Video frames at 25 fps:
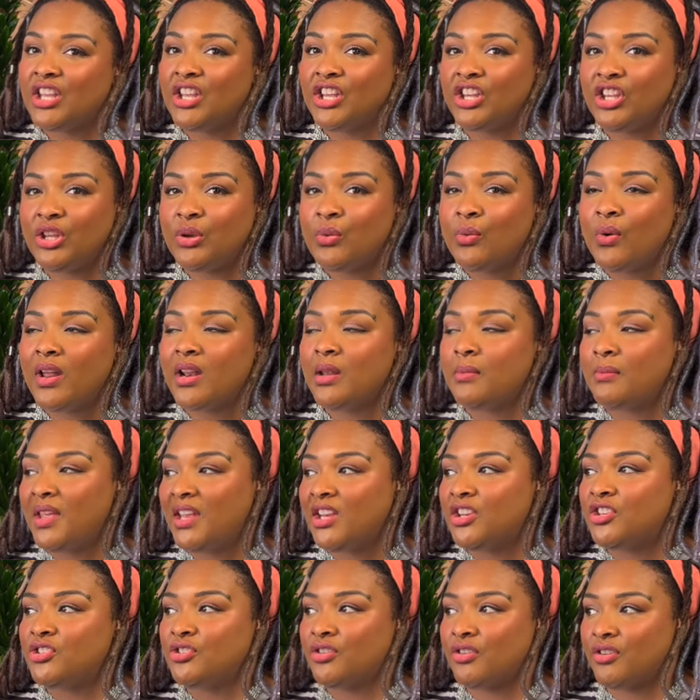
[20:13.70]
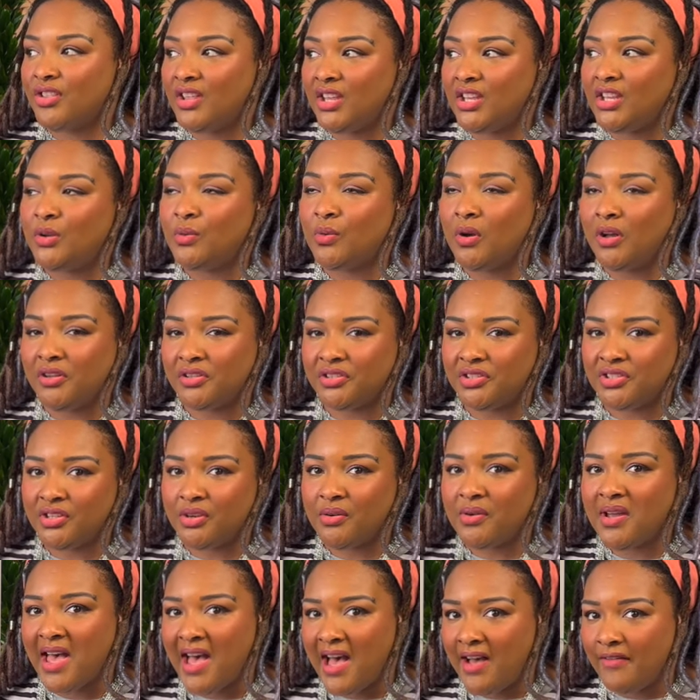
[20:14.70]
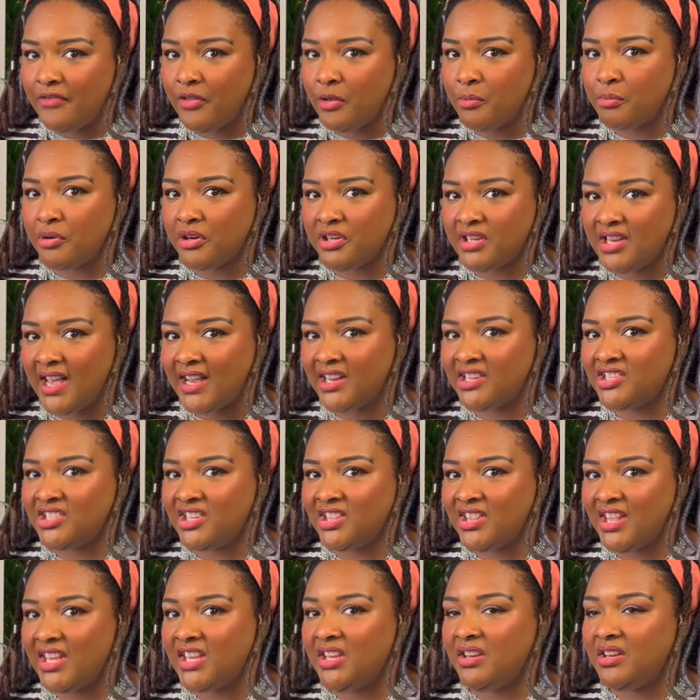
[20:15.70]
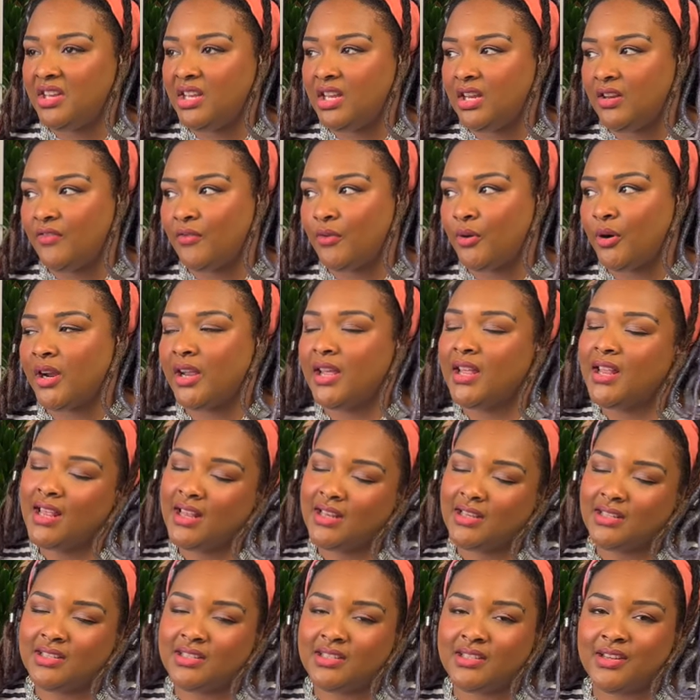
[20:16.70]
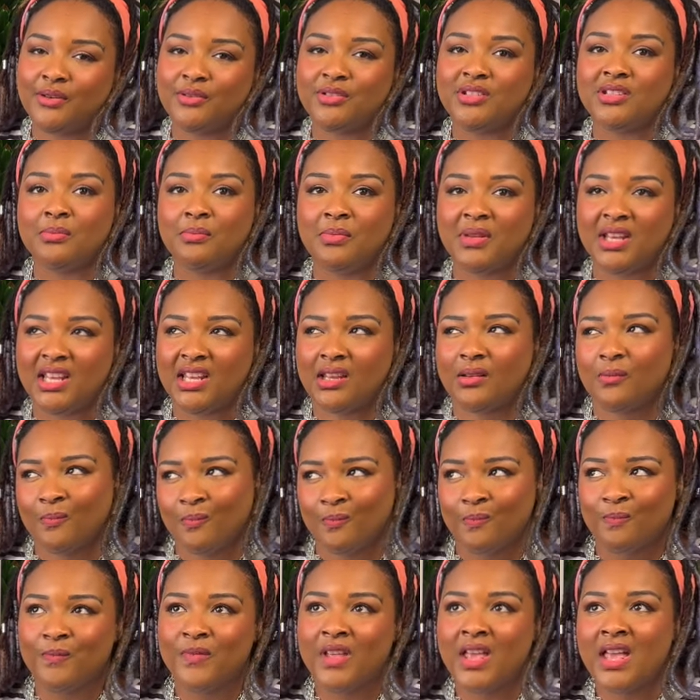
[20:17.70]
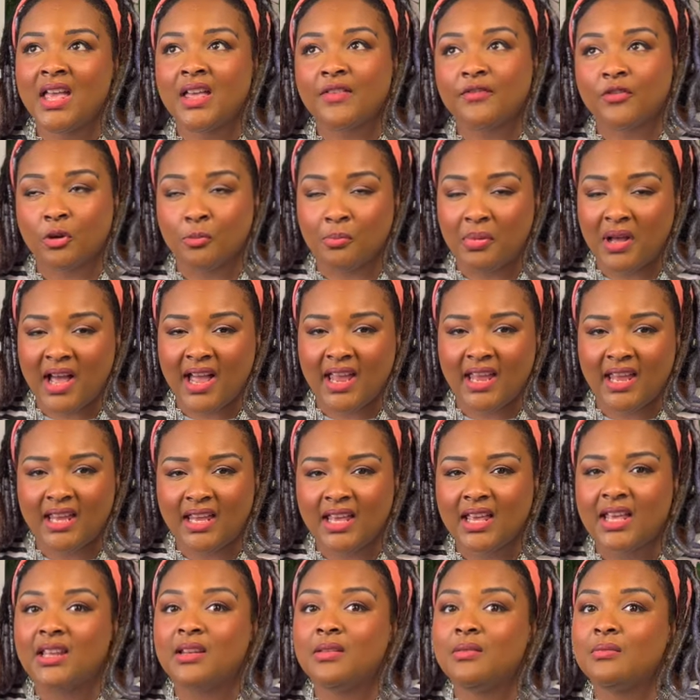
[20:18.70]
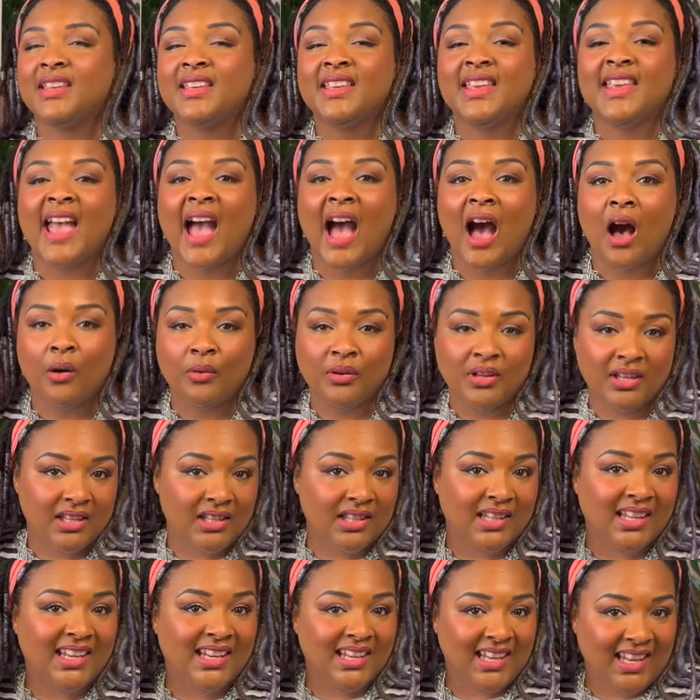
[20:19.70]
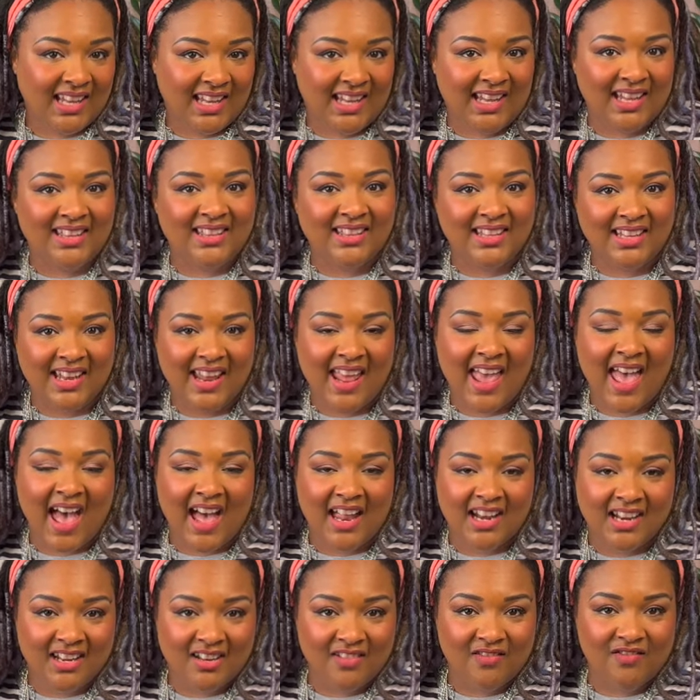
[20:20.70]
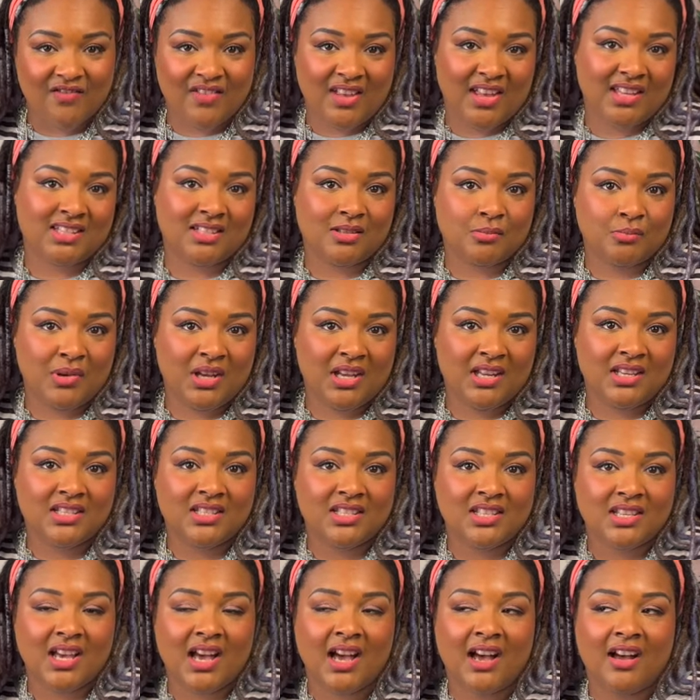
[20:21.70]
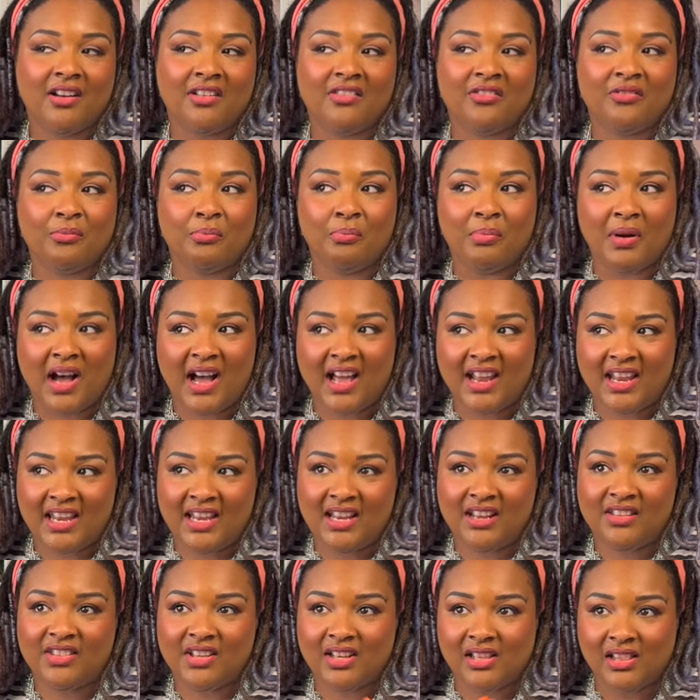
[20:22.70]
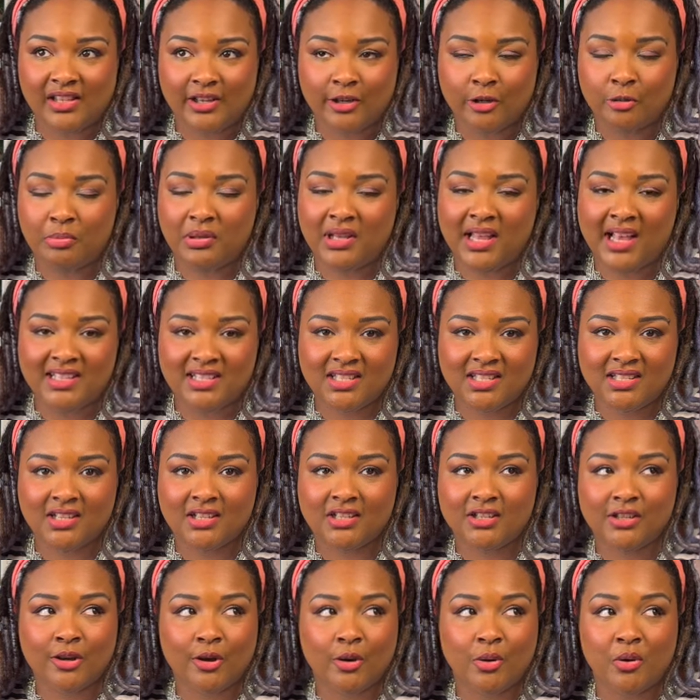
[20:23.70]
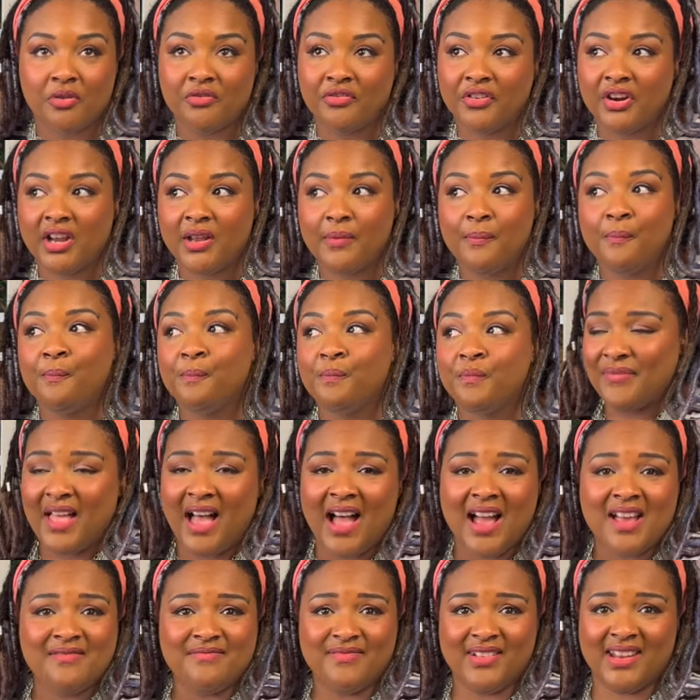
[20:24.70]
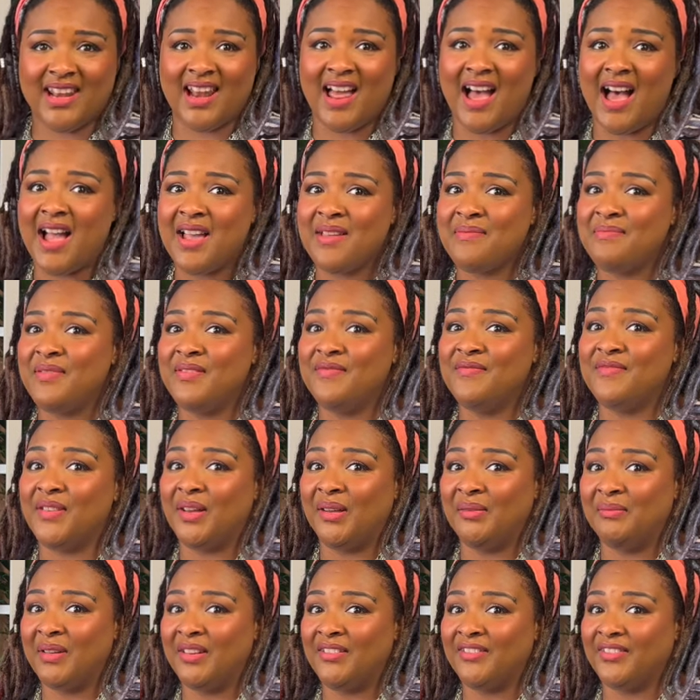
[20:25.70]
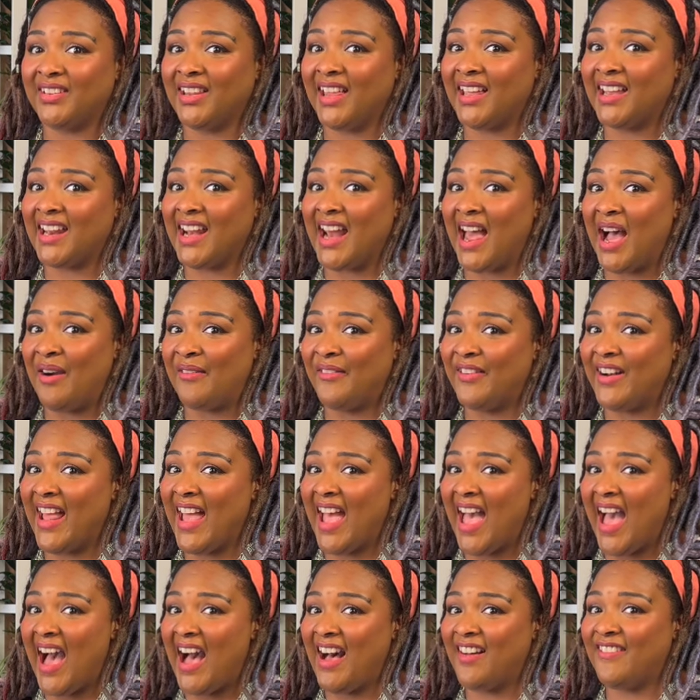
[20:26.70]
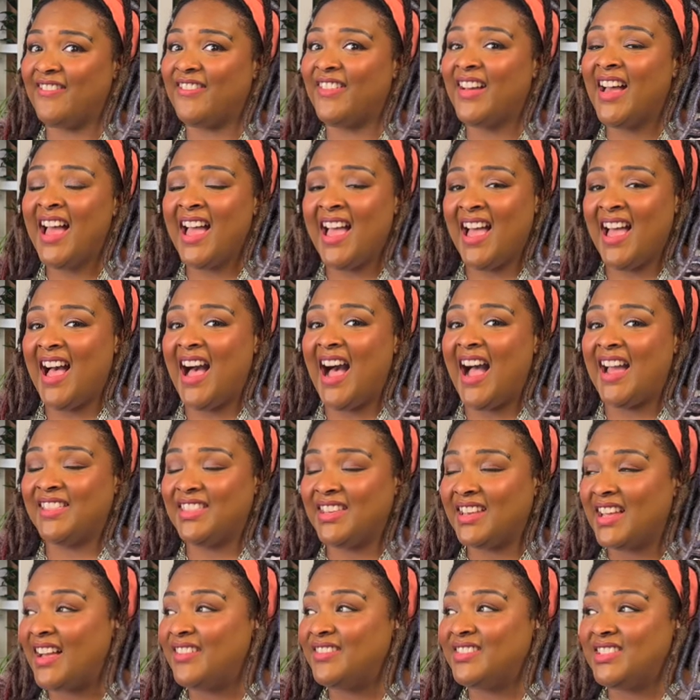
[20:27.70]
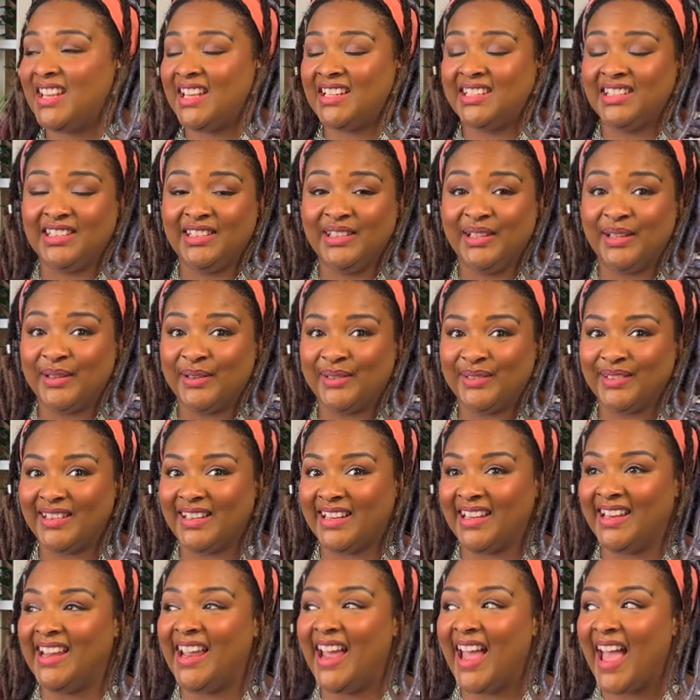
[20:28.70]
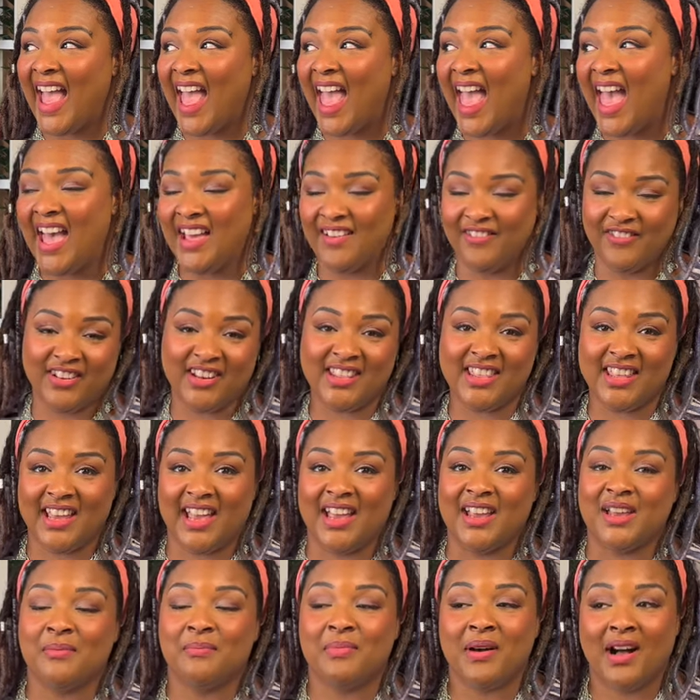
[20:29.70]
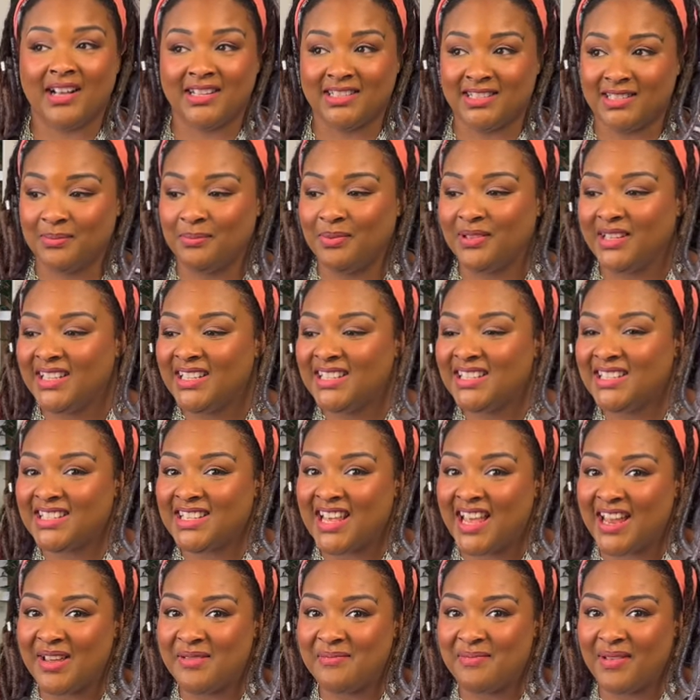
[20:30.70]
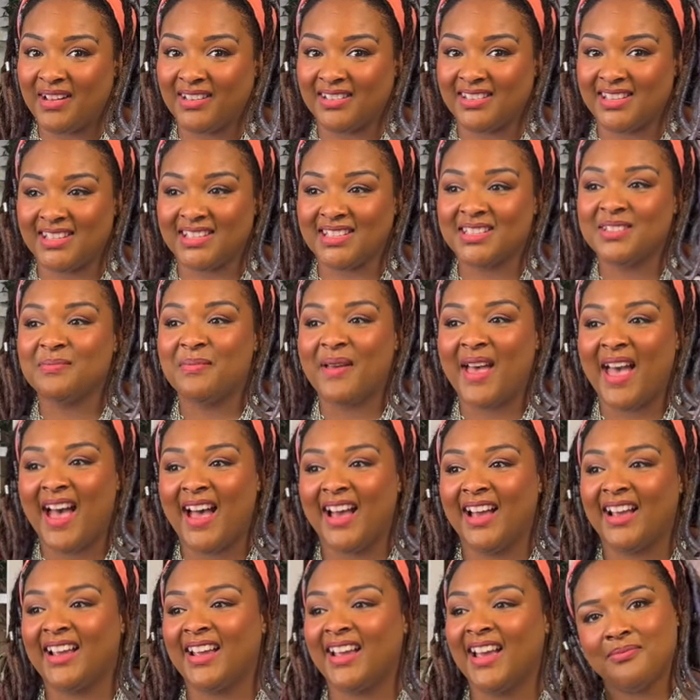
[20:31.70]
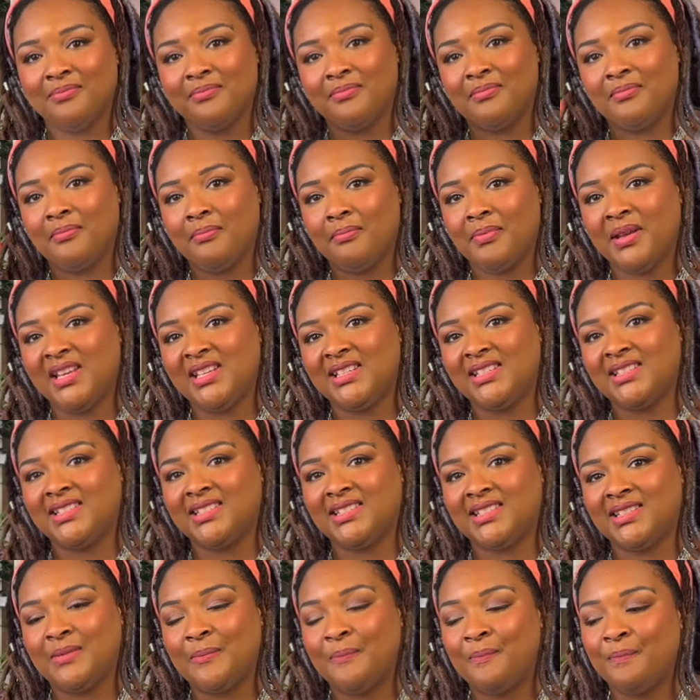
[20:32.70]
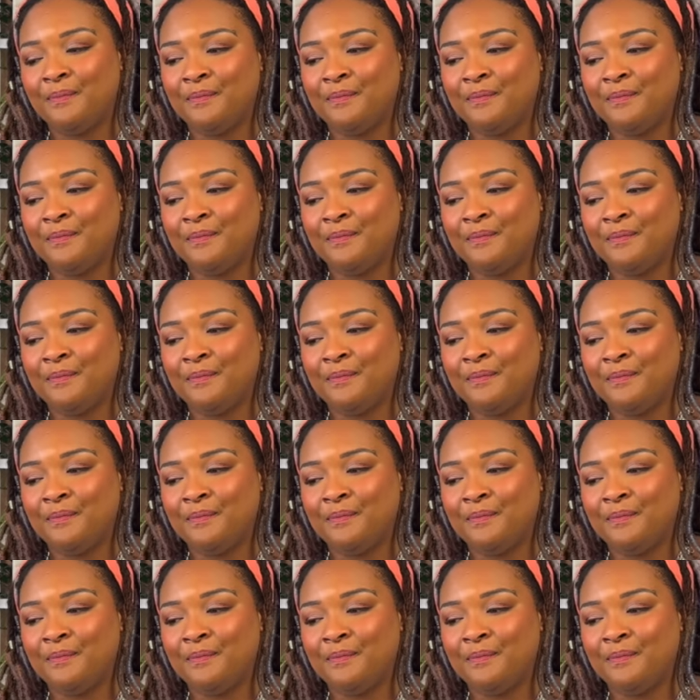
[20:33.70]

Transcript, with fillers: you want to make sure that you also have the protection that you need for it. And so to me, if you're buying it, calculate in the added investment of buying the clear plastic to go over it. I mean, I've been filming for like an hour and a half. I think I've said literally everything I could possibly say about this bag. Peace.